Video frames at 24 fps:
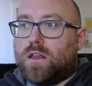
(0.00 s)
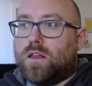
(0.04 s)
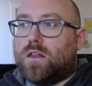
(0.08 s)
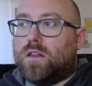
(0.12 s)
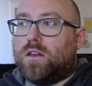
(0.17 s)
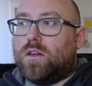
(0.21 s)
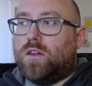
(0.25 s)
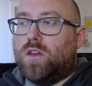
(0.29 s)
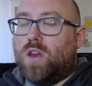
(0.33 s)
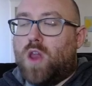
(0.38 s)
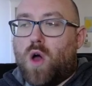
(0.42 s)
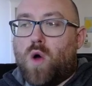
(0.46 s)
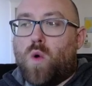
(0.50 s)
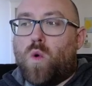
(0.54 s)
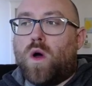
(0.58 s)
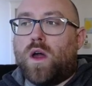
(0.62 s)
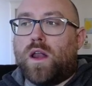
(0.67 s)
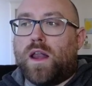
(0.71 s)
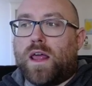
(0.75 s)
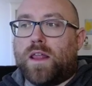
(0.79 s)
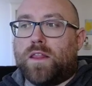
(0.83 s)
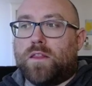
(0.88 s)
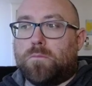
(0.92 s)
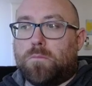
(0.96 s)
no
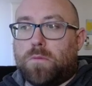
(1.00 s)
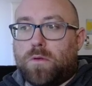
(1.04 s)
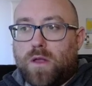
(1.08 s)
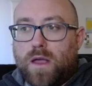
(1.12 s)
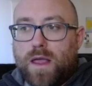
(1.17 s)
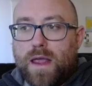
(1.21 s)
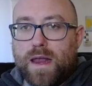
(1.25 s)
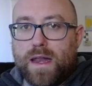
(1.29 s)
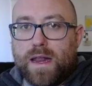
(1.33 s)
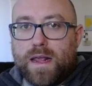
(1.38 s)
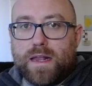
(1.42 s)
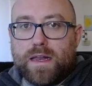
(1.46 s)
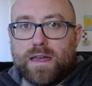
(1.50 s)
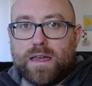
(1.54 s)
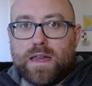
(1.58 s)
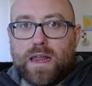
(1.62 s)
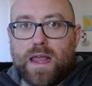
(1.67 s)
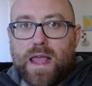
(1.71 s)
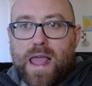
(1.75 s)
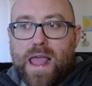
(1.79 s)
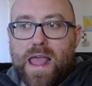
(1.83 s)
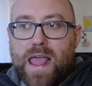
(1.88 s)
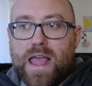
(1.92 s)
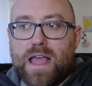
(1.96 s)
one on the planet
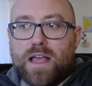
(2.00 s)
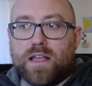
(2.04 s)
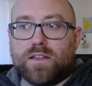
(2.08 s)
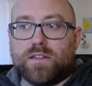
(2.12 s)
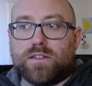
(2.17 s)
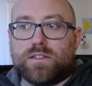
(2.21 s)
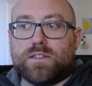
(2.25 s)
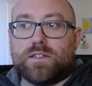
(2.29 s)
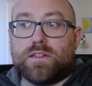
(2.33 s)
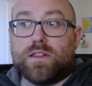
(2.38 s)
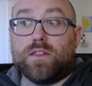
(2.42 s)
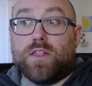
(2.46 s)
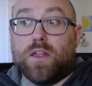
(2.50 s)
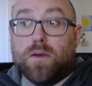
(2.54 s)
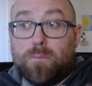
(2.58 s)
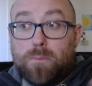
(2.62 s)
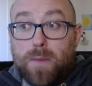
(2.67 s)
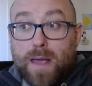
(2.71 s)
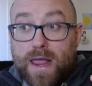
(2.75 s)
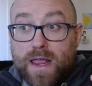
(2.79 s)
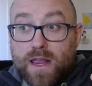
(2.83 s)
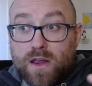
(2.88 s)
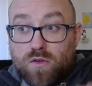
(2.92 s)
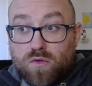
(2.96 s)
has the
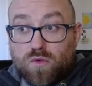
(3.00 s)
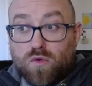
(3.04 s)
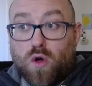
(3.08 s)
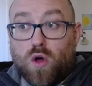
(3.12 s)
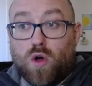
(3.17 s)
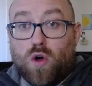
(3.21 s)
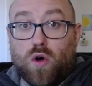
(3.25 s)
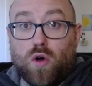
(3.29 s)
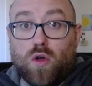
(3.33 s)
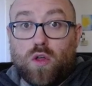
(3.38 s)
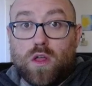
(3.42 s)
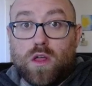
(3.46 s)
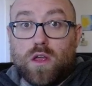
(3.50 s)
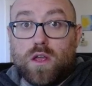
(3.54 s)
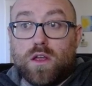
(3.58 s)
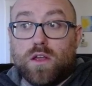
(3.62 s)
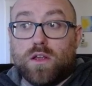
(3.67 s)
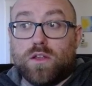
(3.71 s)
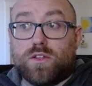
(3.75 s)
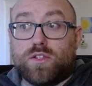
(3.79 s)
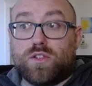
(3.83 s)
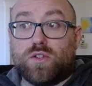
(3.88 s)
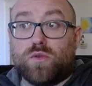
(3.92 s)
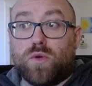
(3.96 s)
bankroll
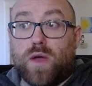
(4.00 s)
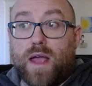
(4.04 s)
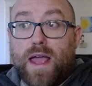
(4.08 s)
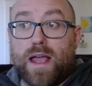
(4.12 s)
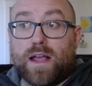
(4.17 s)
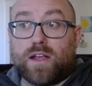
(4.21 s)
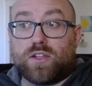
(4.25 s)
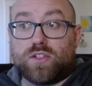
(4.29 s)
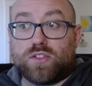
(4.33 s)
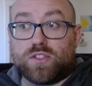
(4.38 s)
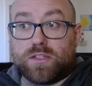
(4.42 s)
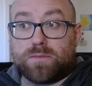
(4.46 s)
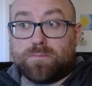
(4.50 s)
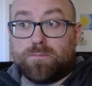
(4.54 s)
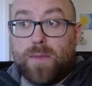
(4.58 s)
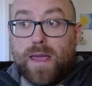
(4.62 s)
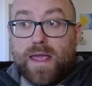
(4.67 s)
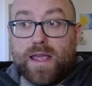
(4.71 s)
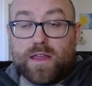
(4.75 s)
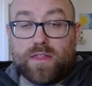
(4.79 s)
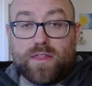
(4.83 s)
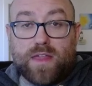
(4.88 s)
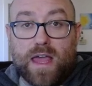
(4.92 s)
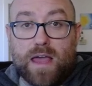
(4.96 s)
to actually
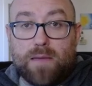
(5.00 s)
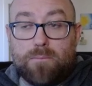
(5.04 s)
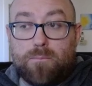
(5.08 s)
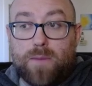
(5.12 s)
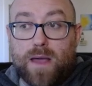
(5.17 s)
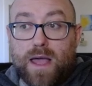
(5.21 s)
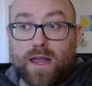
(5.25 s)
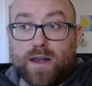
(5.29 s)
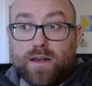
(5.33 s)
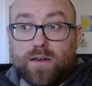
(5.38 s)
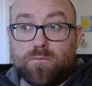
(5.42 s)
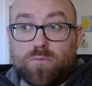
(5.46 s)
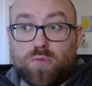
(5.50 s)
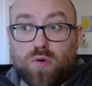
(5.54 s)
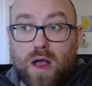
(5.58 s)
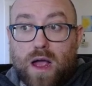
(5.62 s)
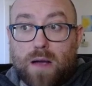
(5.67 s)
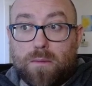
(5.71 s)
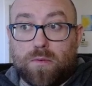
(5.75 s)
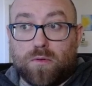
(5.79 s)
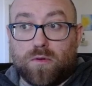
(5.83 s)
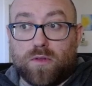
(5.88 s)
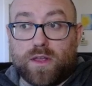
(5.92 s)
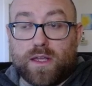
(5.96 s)
make that bet
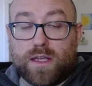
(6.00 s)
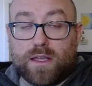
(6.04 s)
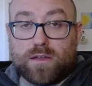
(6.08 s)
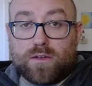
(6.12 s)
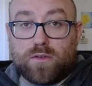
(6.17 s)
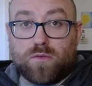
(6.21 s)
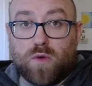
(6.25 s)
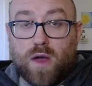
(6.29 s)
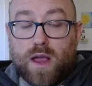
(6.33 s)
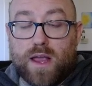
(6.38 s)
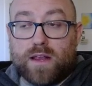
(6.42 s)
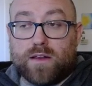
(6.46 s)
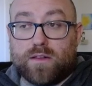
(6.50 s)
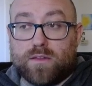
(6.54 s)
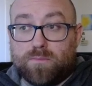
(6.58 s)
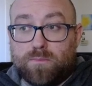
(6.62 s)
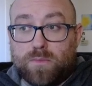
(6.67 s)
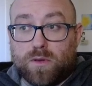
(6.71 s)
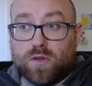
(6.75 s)
properly, right?